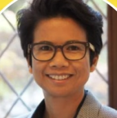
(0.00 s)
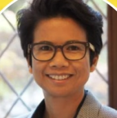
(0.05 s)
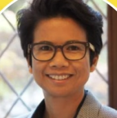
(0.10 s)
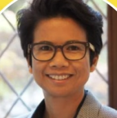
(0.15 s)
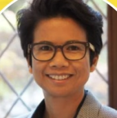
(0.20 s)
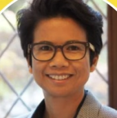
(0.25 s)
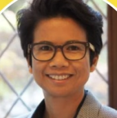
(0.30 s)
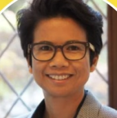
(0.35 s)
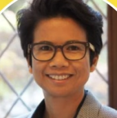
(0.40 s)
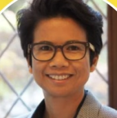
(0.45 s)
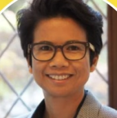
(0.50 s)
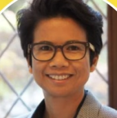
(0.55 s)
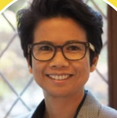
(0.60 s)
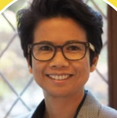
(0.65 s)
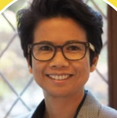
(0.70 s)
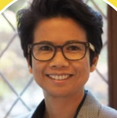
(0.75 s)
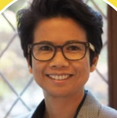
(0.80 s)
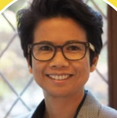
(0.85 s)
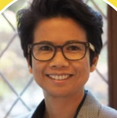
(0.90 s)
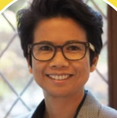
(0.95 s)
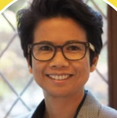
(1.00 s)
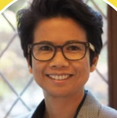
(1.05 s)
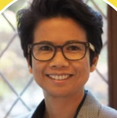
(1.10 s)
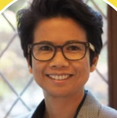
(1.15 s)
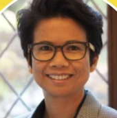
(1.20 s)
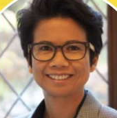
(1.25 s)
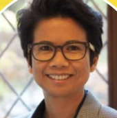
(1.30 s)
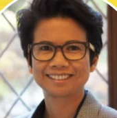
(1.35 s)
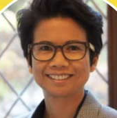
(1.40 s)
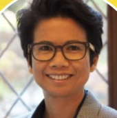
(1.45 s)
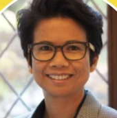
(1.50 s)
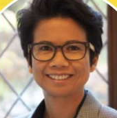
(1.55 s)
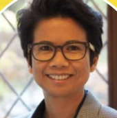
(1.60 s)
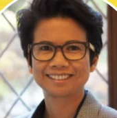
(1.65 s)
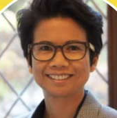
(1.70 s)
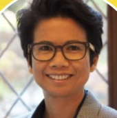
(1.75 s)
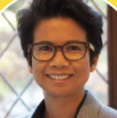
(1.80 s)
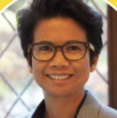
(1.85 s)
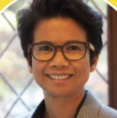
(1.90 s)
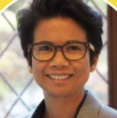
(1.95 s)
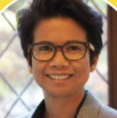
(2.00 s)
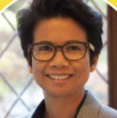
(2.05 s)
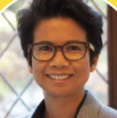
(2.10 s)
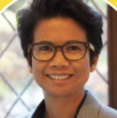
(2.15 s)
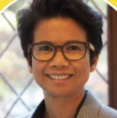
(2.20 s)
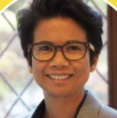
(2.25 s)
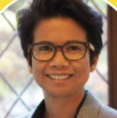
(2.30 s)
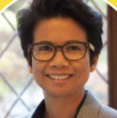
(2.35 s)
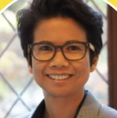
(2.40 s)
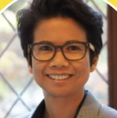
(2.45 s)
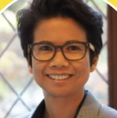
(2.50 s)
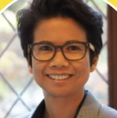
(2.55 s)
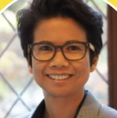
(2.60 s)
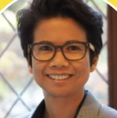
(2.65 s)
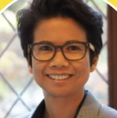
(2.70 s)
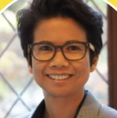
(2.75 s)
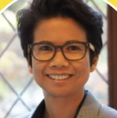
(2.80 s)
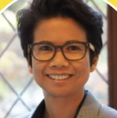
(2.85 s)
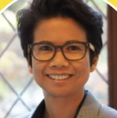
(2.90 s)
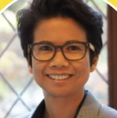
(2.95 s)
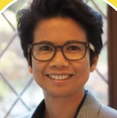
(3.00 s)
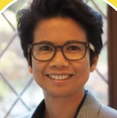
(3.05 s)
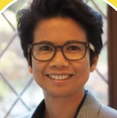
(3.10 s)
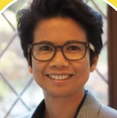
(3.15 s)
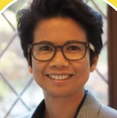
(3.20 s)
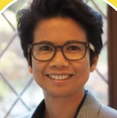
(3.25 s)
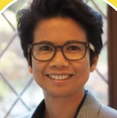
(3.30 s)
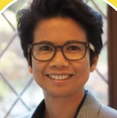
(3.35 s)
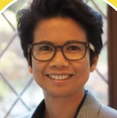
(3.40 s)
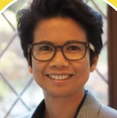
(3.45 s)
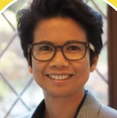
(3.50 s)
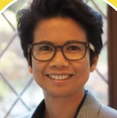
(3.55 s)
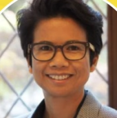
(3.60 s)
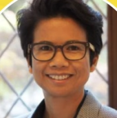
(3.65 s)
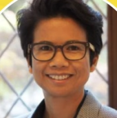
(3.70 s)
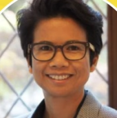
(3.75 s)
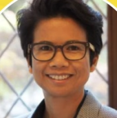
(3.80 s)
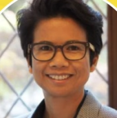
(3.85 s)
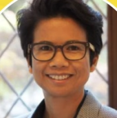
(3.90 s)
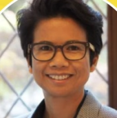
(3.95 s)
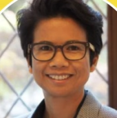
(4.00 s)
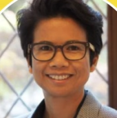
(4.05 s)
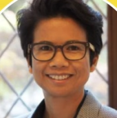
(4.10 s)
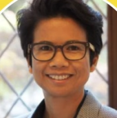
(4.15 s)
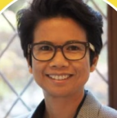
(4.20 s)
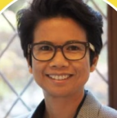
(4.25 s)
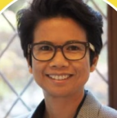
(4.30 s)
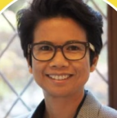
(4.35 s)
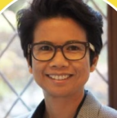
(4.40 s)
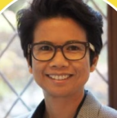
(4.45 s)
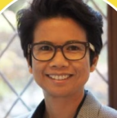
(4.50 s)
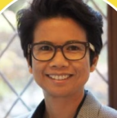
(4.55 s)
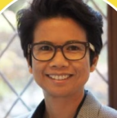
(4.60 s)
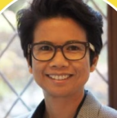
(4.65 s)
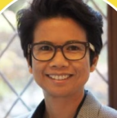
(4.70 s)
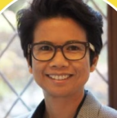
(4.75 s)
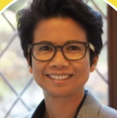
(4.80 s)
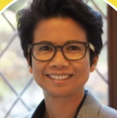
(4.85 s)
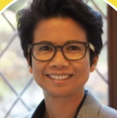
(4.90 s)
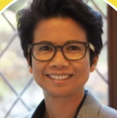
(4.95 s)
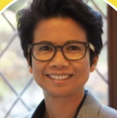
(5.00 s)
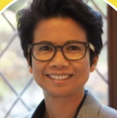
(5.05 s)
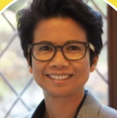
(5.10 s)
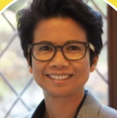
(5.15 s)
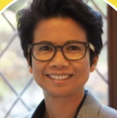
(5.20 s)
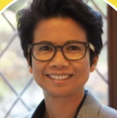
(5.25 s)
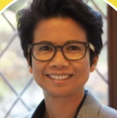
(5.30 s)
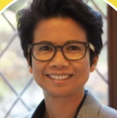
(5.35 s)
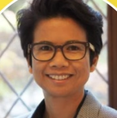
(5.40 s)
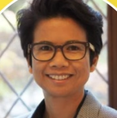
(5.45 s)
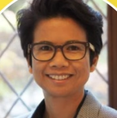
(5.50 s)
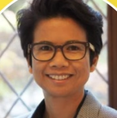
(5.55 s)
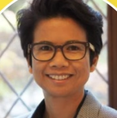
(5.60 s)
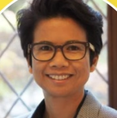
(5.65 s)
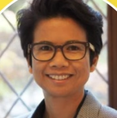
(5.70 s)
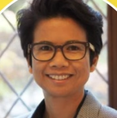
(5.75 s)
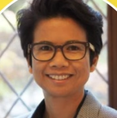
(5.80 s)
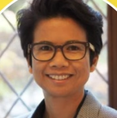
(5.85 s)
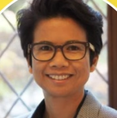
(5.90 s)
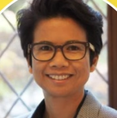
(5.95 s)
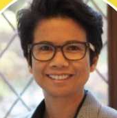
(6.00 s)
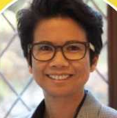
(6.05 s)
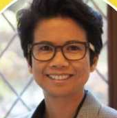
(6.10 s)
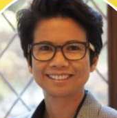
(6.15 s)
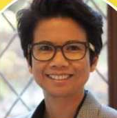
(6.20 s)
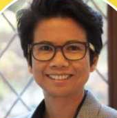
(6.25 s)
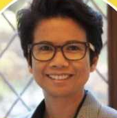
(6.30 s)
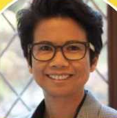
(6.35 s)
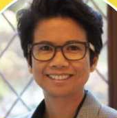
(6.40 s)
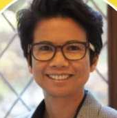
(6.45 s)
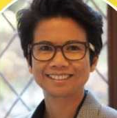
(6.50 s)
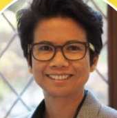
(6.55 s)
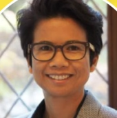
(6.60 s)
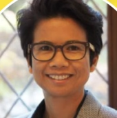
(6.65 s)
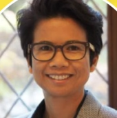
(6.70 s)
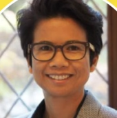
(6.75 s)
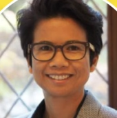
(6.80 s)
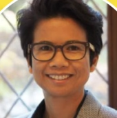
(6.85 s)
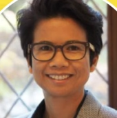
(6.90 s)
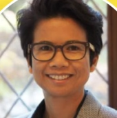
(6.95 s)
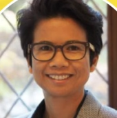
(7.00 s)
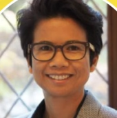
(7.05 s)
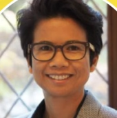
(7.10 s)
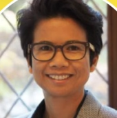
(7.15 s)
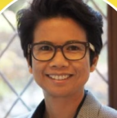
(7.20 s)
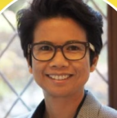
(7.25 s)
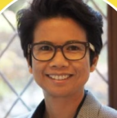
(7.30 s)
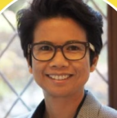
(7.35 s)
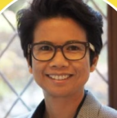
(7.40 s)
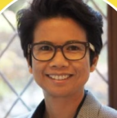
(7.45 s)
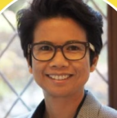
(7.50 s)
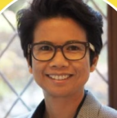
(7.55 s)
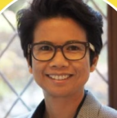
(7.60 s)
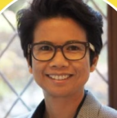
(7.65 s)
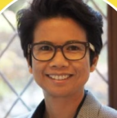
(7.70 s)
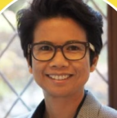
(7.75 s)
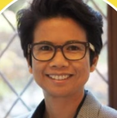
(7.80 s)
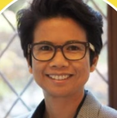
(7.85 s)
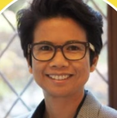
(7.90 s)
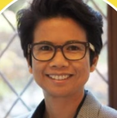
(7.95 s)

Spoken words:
(no lip movement)